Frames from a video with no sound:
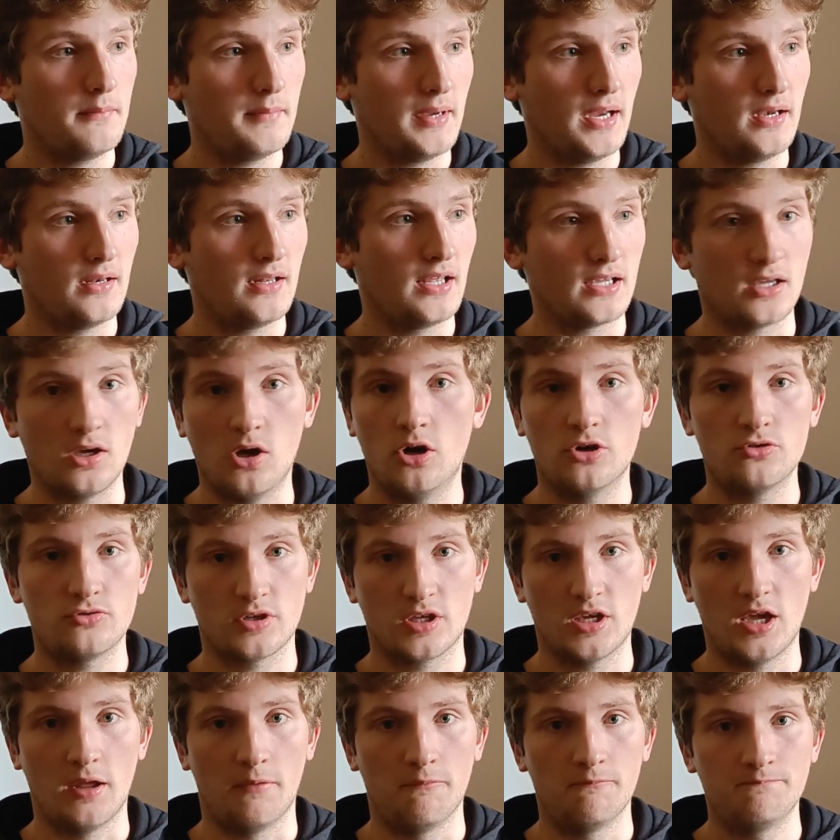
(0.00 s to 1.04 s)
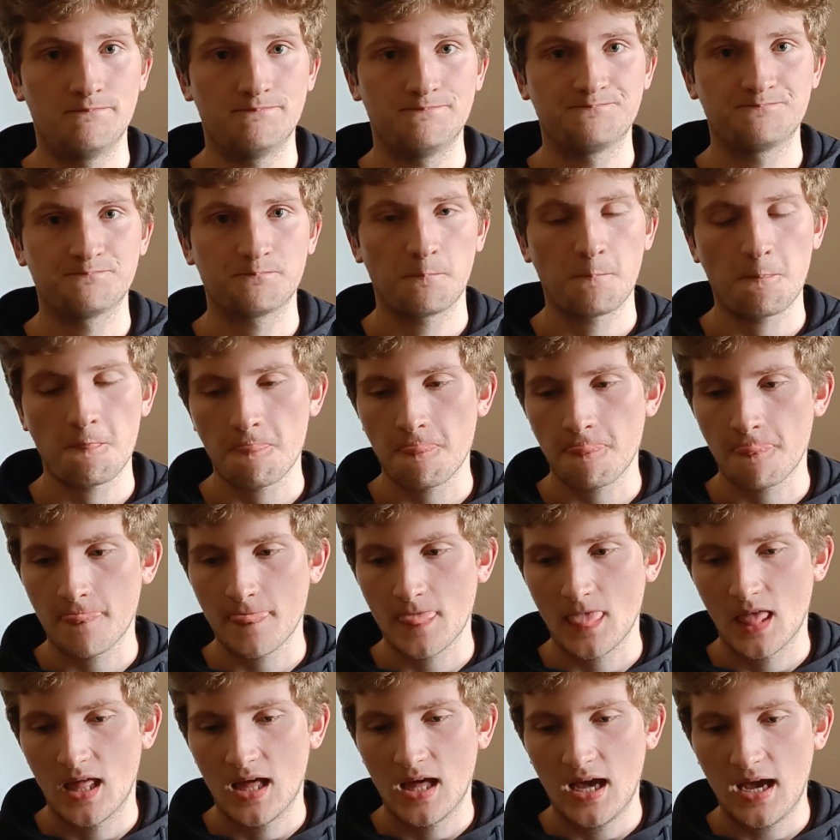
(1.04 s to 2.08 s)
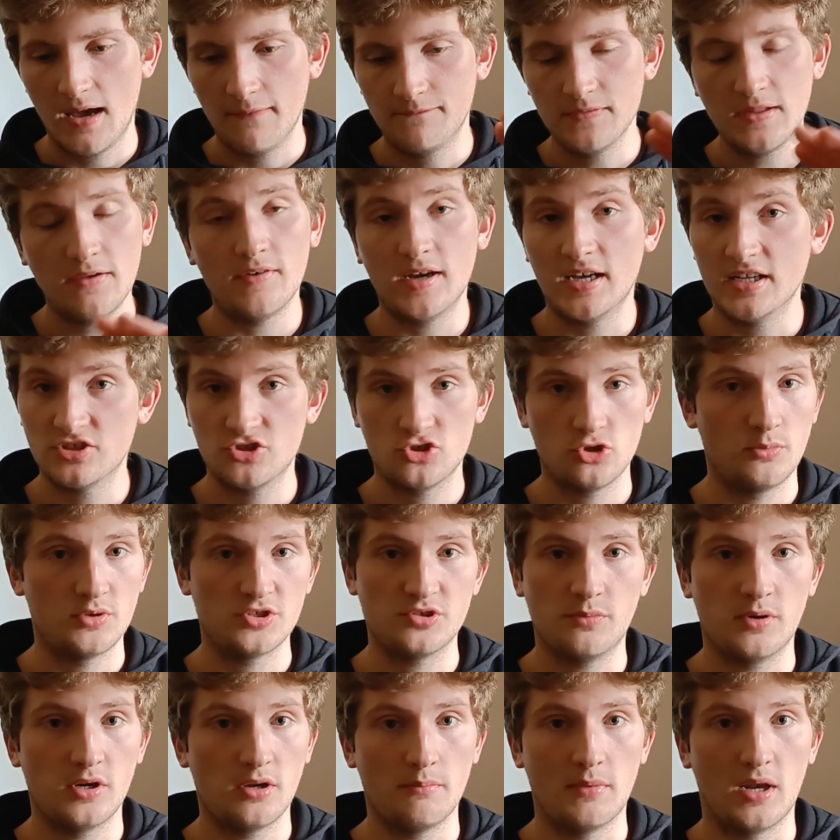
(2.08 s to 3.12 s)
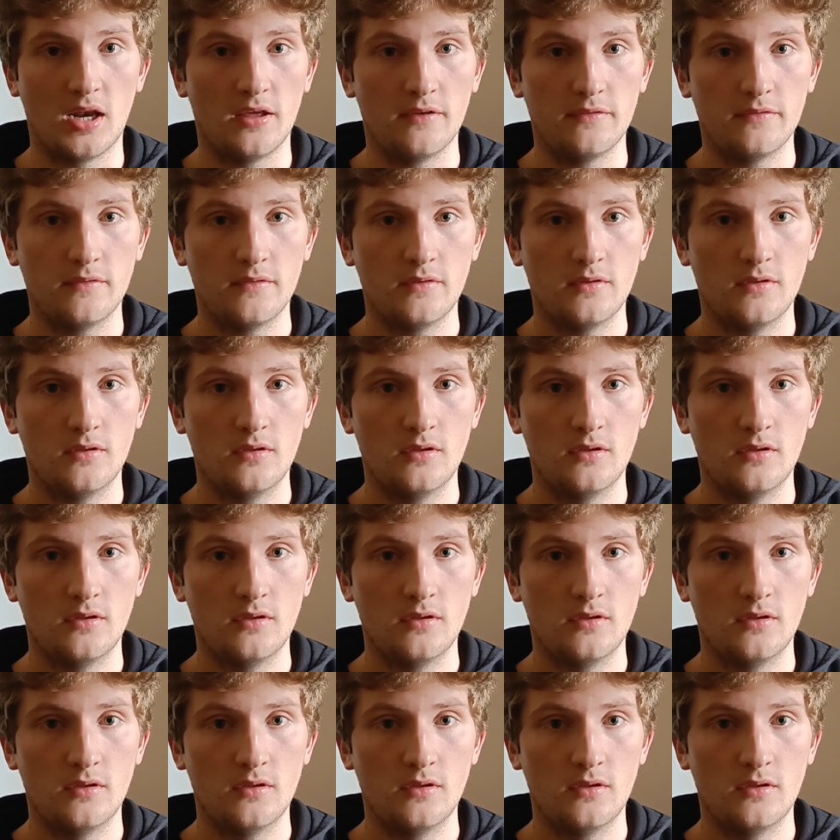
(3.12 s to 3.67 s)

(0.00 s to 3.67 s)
made like 100k. I've never had so much money in my life.